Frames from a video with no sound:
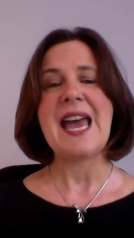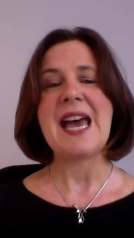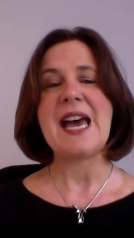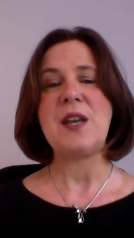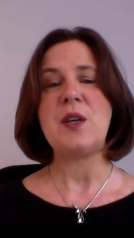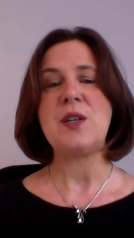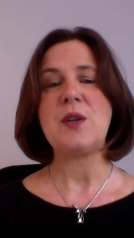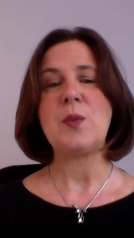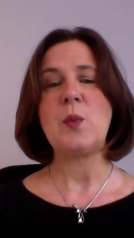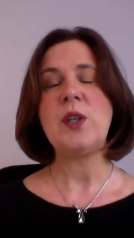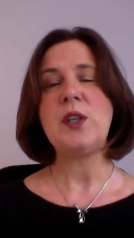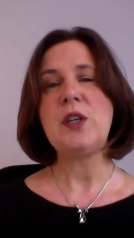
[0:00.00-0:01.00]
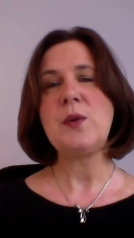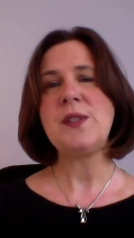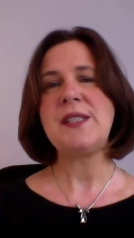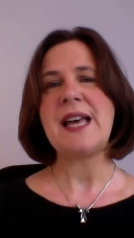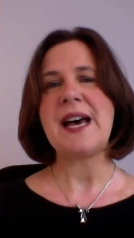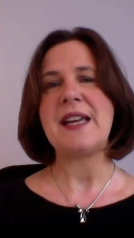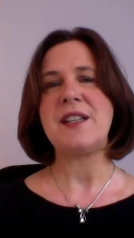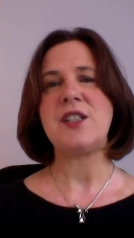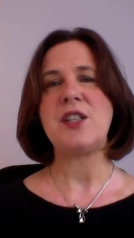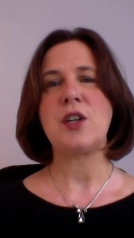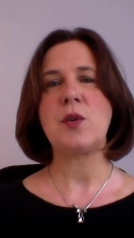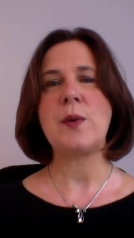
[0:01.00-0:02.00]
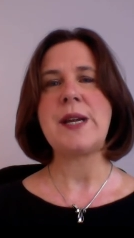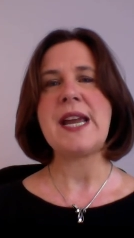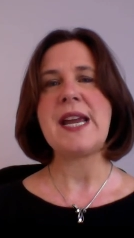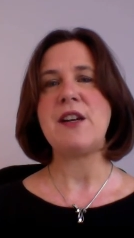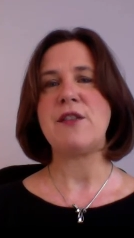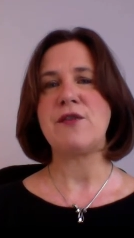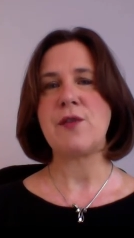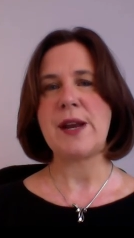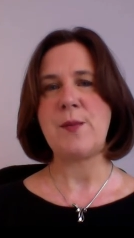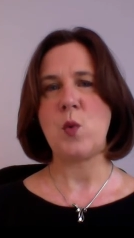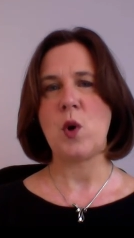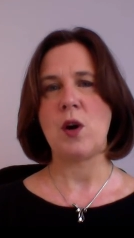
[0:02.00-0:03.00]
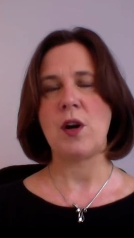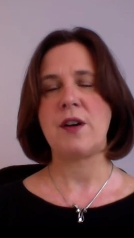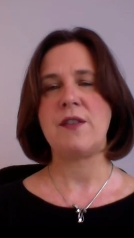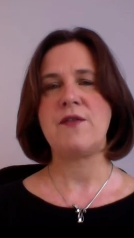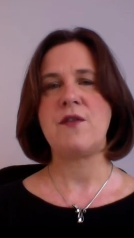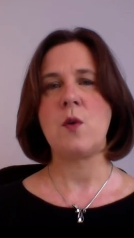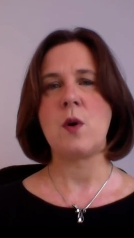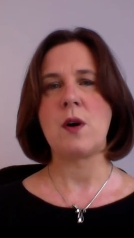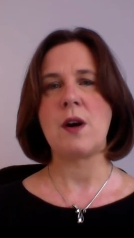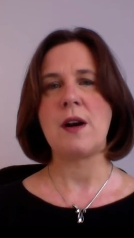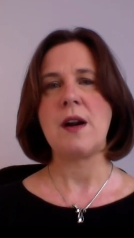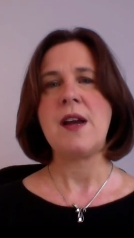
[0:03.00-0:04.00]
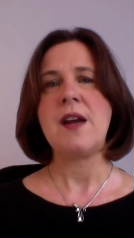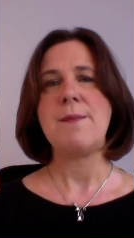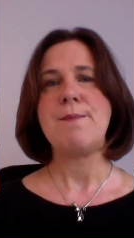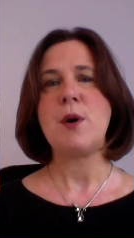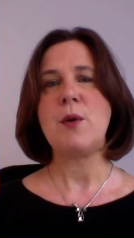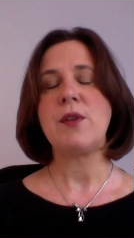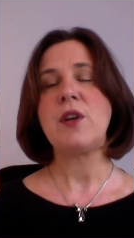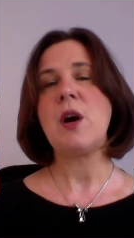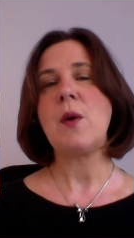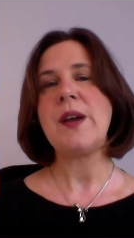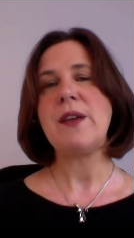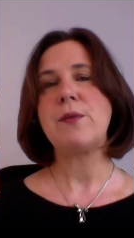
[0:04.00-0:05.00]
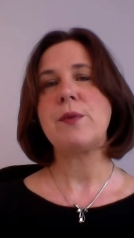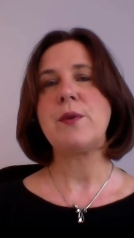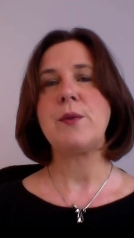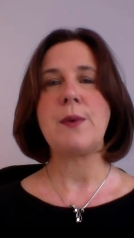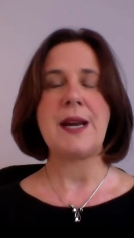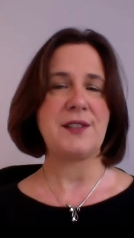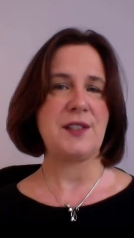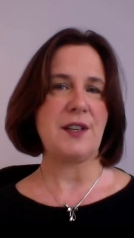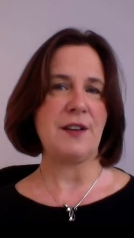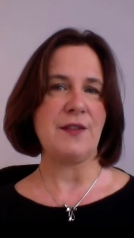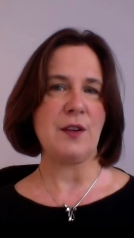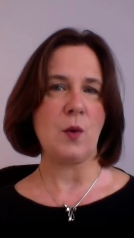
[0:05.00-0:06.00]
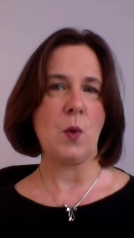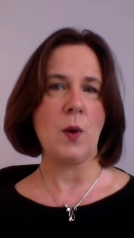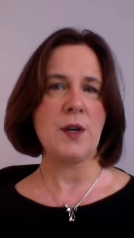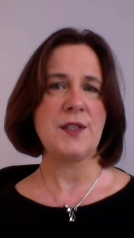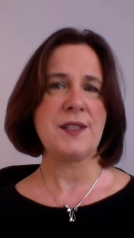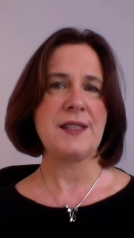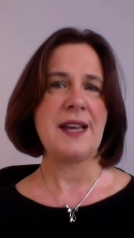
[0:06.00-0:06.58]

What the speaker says: And we'll use that to create a framework for both going through the rest of the course